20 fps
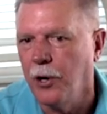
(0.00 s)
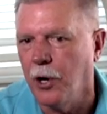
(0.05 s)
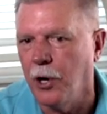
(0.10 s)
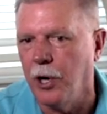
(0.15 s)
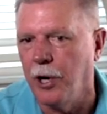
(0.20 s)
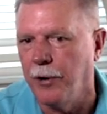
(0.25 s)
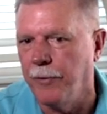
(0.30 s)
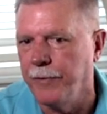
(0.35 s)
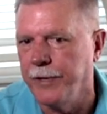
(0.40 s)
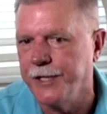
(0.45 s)

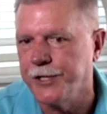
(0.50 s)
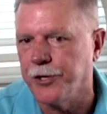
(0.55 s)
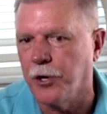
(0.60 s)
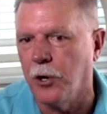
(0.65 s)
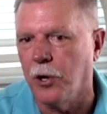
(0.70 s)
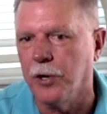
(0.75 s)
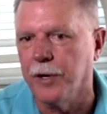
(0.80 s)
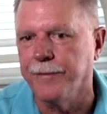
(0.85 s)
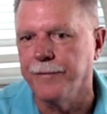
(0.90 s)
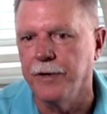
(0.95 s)
are a
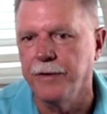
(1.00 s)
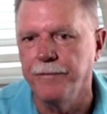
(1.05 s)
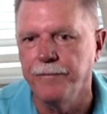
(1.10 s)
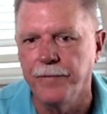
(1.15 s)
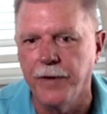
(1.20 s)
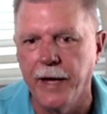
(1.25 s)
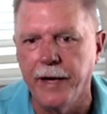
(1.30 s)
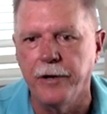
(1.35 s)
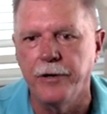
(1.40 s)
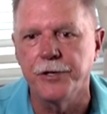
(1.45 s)
result of
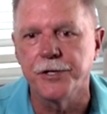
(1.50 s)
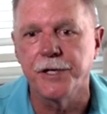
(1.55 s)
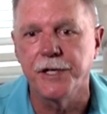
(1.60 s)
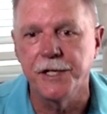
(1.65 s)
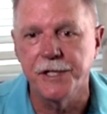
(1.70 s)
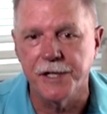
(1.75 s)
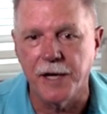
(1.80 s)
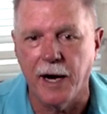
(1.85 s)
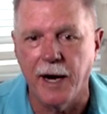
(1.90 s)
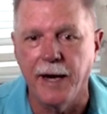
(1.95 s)
inventors
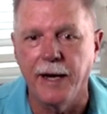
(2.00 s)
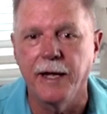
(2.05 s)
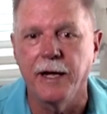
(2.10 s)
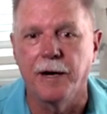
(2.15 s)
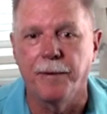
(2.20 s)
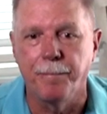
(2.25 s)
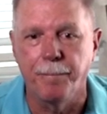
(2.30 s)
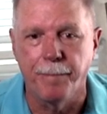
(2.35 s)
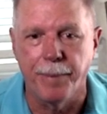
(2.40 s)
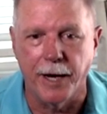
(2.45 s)
designing
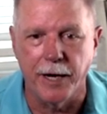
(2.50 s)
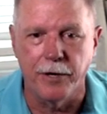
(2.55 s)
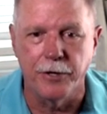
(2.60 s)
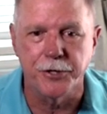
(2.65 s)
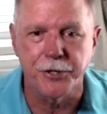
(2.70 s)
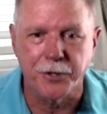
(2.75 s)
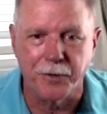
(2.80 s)
a better